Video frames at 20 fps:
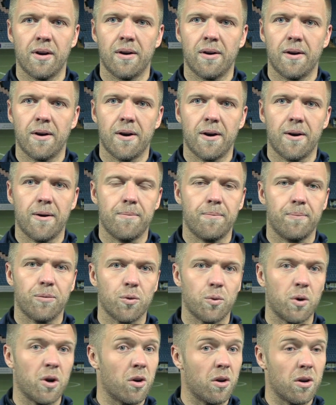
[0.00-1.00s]
Um,
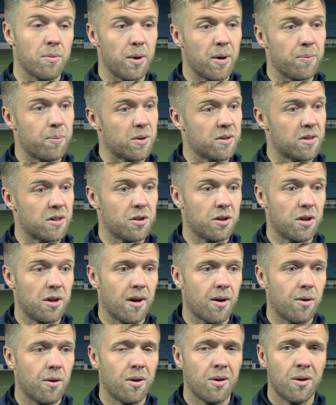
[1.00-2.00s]
we're not in a bad position
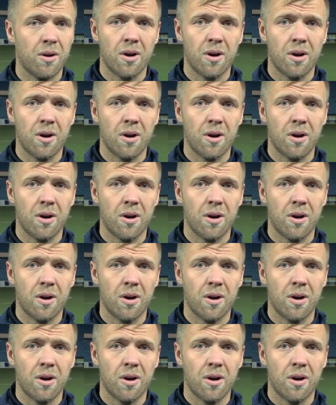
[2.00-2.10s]
now.